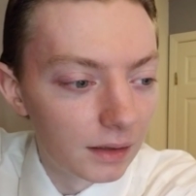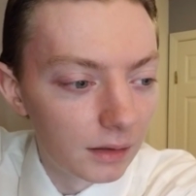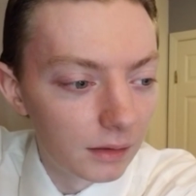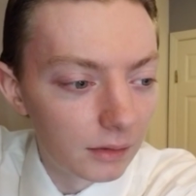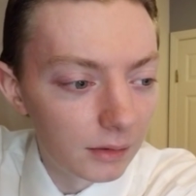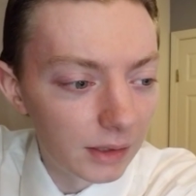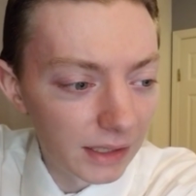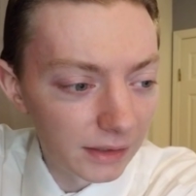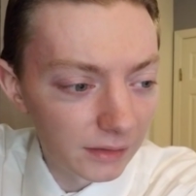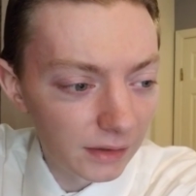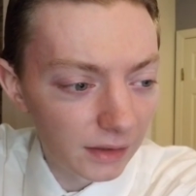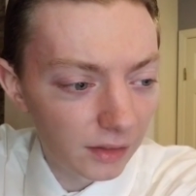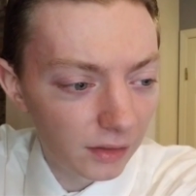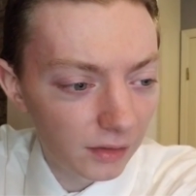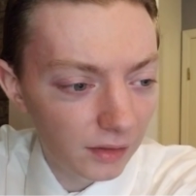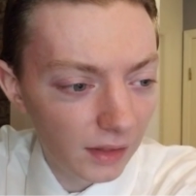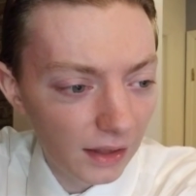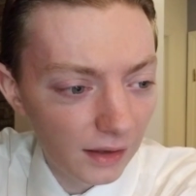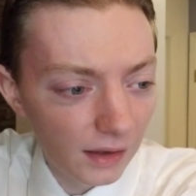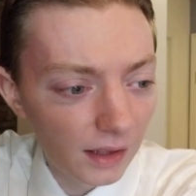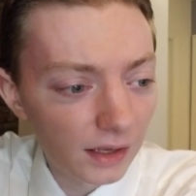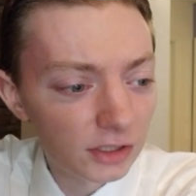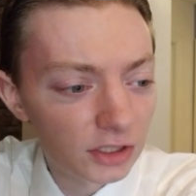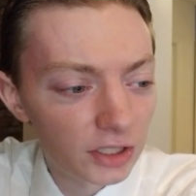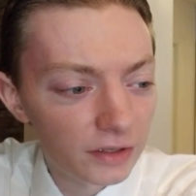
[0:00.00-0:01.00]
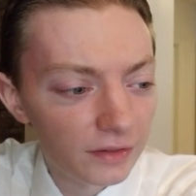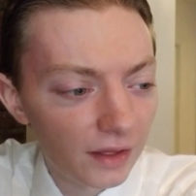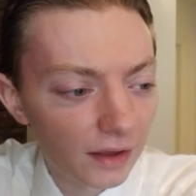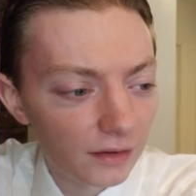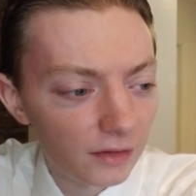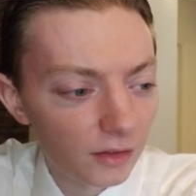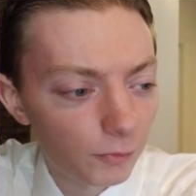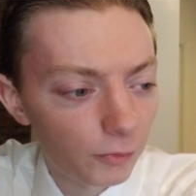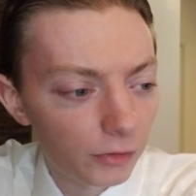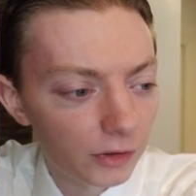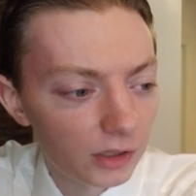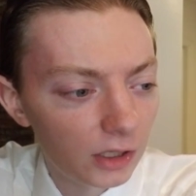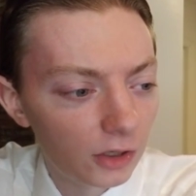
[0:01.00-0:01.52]
Yeah, that's, that actually
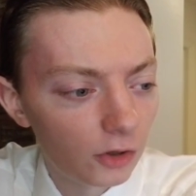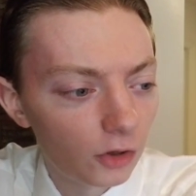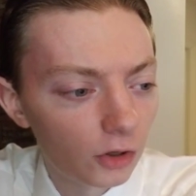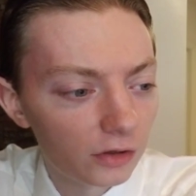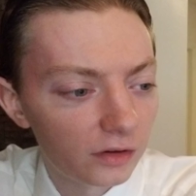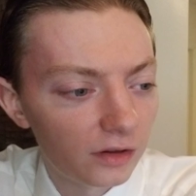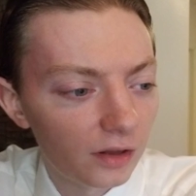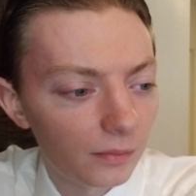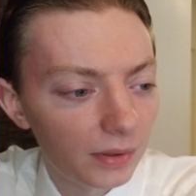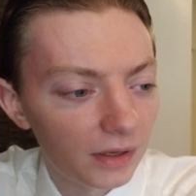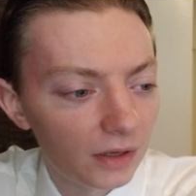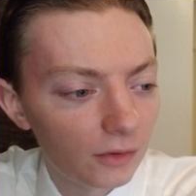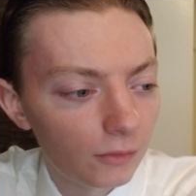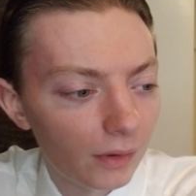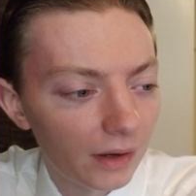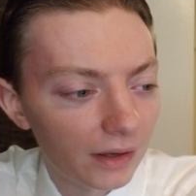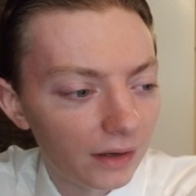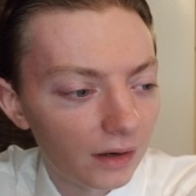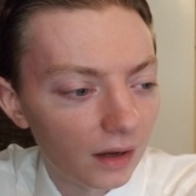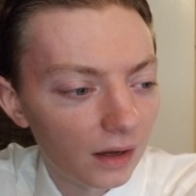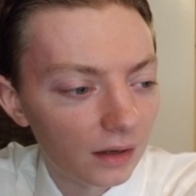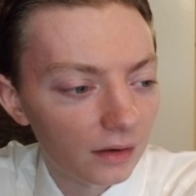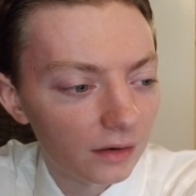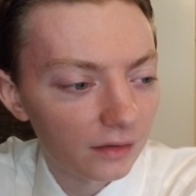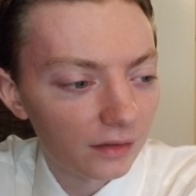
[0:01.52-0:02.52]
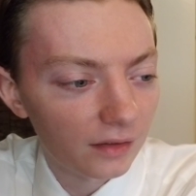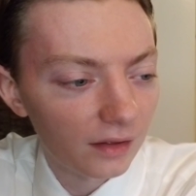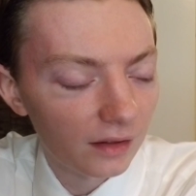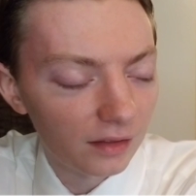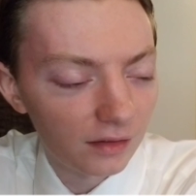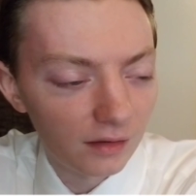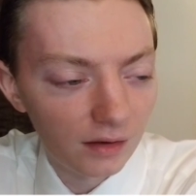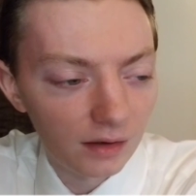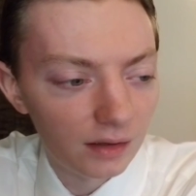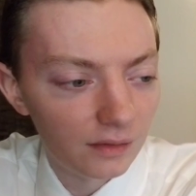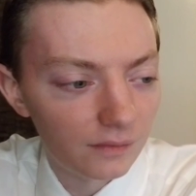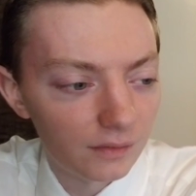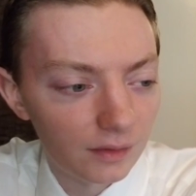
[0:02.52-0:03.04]
sounds pretty good, to be quite honest. That's
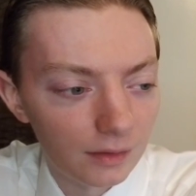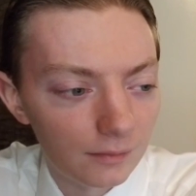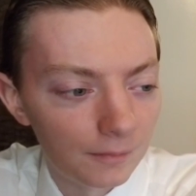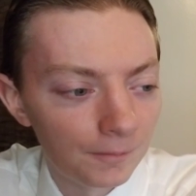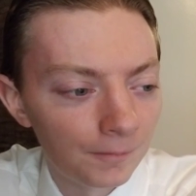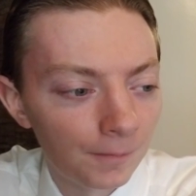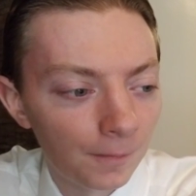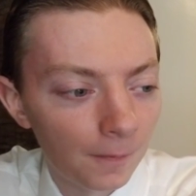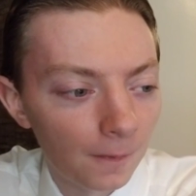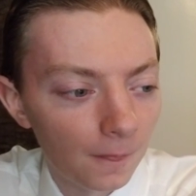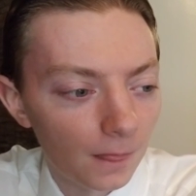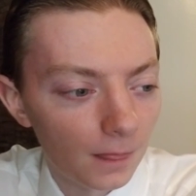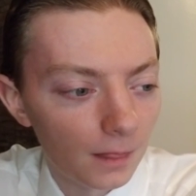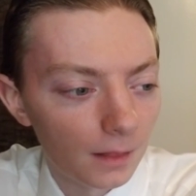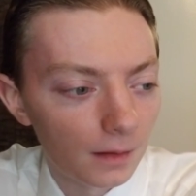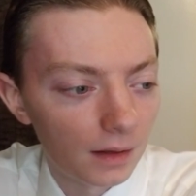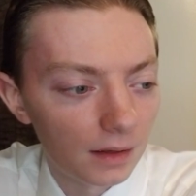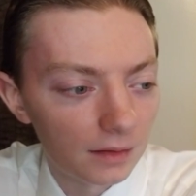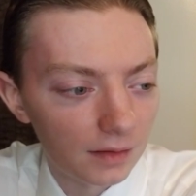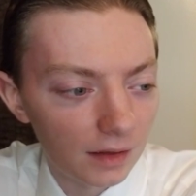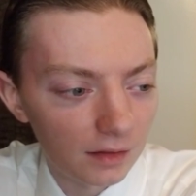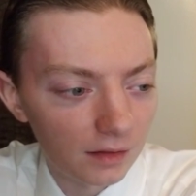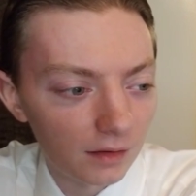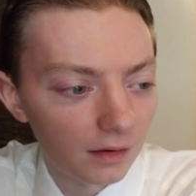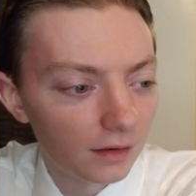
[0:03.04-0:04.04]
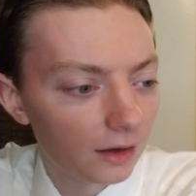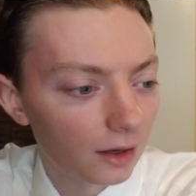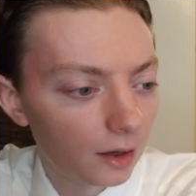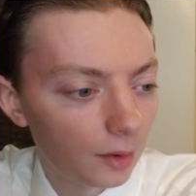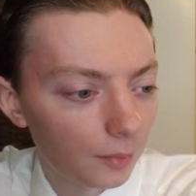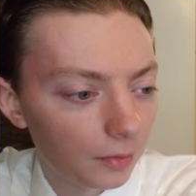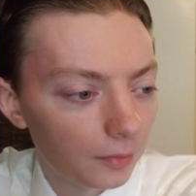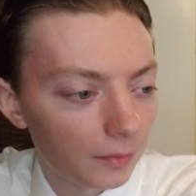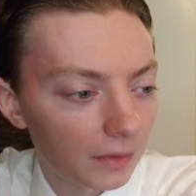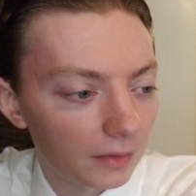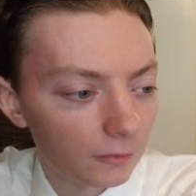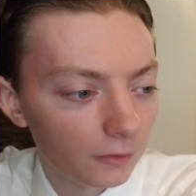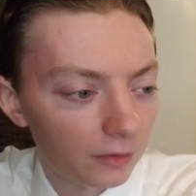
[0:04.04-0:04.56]
not even... Yeah, that's a
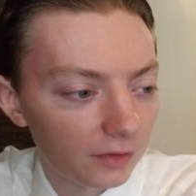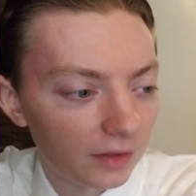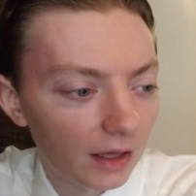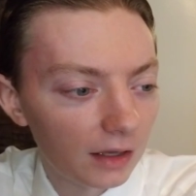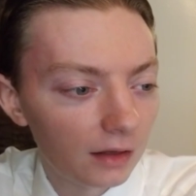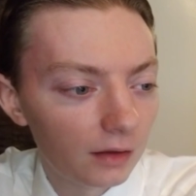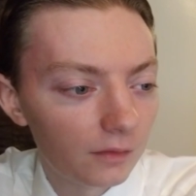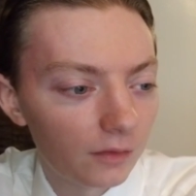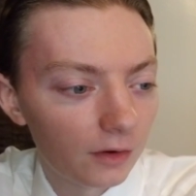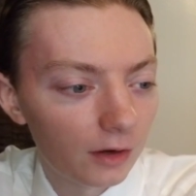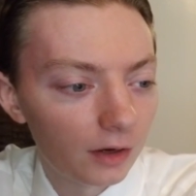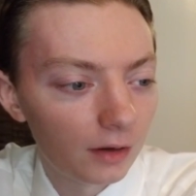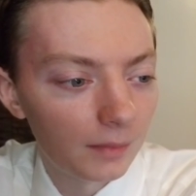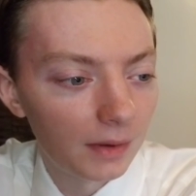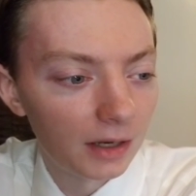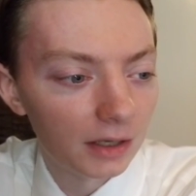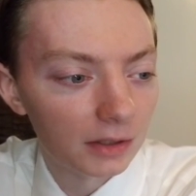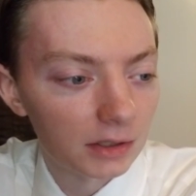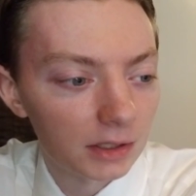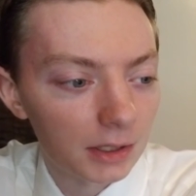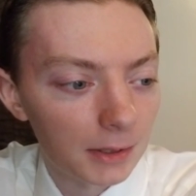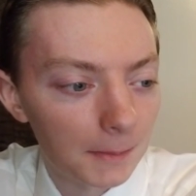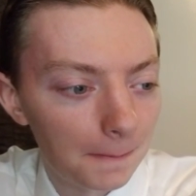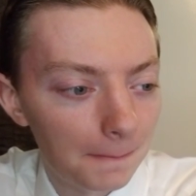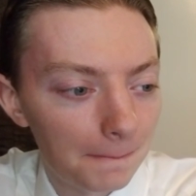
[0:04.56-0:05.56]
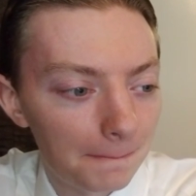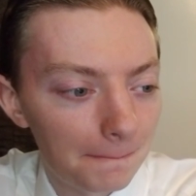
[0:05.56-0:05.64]
compliment. Well, thank you very much.